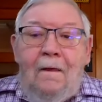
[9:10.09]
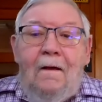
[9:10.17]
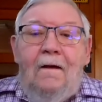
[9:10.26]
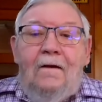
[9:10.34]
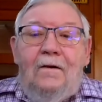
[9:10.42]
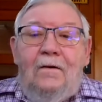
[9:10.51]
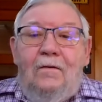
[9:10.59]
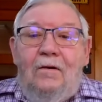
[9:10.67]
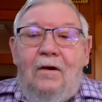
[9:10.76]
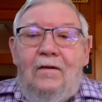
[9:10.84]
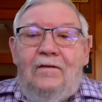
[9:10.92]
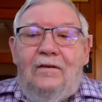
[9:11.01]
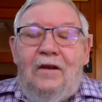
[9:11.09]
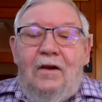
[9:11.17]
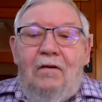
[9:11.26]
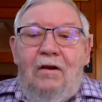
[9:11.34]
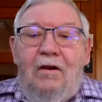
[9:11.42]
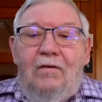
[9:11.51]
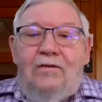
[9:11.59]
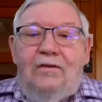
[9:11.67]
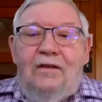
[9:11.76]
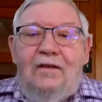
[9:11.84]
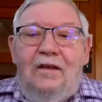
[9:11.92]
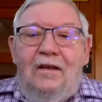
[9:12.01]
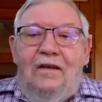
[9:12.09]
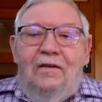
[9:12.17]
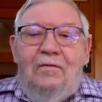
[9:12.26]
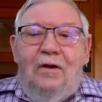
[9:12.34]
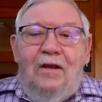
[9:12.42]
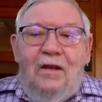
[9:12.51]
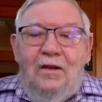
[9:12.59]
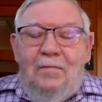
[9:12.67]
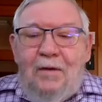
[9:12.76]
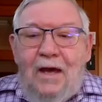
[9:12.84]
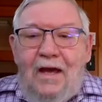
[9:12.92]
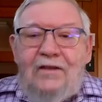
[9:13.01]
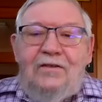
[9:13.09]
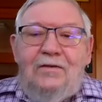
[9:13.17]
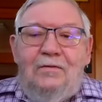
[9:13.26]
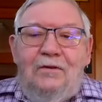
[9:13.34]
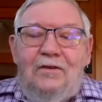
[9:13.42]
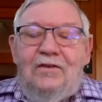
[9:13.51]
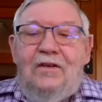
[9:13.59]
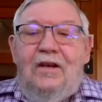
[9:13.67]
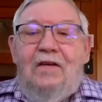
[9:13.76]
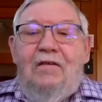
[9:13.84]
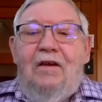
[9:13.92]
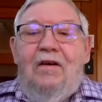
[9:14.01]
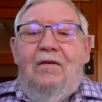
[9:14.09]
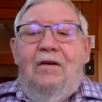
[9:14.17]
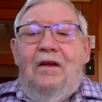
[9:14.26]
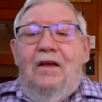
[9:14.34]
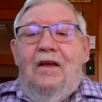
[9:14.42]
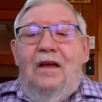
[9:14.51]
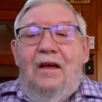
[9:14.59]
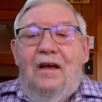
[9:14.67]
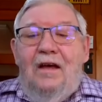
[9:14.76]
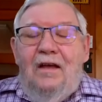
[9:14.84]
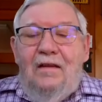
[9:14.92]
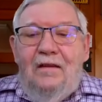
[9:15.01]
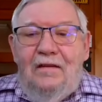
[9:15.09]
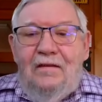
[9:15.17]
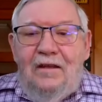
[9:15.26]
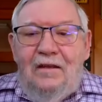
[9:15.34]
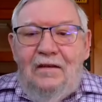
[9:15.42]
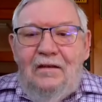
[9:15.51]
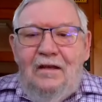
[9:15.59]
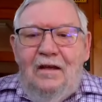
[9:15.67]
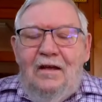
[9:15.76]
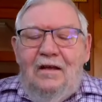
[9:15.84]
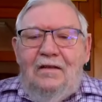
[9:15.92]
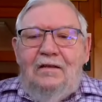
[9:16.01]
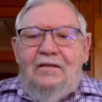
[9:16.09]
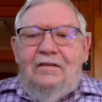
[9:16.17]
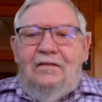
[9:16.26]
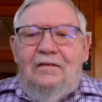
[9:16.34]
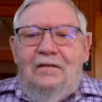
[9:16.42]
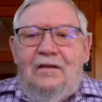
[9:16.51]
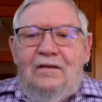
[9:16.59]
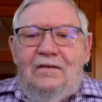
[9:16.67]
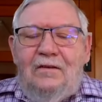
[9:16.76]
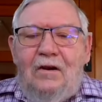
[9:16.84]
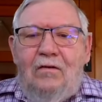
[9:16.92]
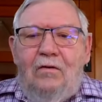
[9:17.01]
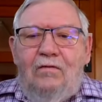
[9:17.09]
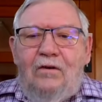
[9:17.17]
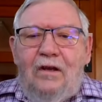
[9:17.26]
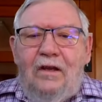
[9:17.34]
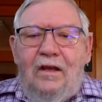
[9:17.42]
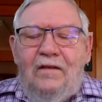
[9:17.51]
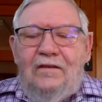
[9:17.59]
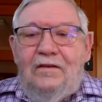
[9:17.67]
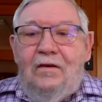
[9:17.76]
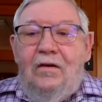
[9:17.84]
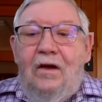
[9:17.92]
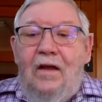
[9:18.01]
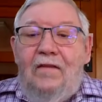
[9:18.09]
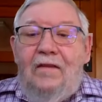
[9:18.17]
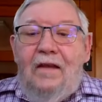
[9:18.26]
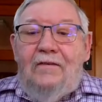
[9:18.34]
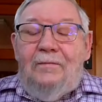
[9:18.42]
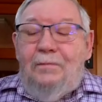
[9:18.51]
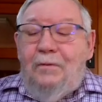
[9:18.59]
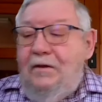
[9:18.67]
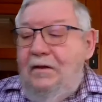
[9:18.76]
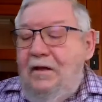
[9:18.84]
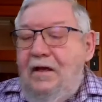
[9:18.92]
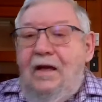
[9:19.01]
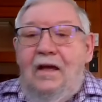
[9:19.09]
uh, corn scenarios uh, you run in a batch do the scenario uh, then start over again so that's been